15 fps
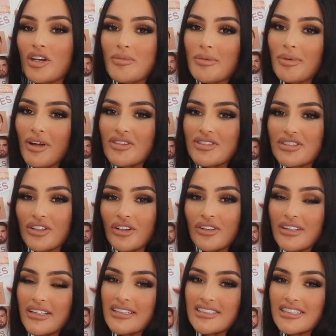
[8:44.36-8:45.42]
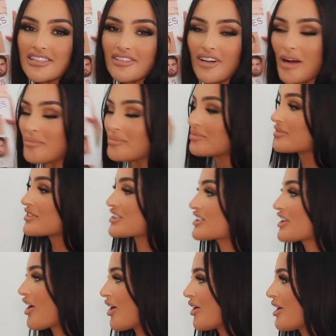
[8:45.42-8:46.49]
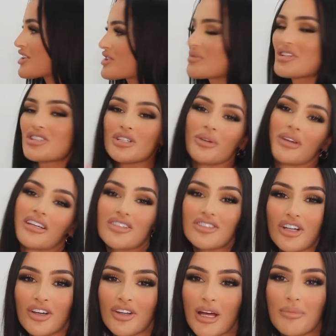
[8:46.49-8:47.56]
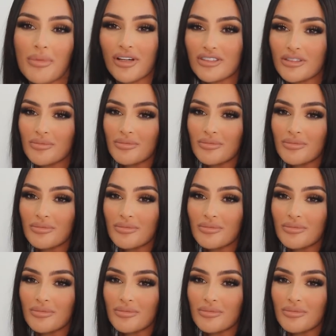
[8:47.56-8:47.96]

to be posted on the Instagram. So I just wanted to quickly show you that because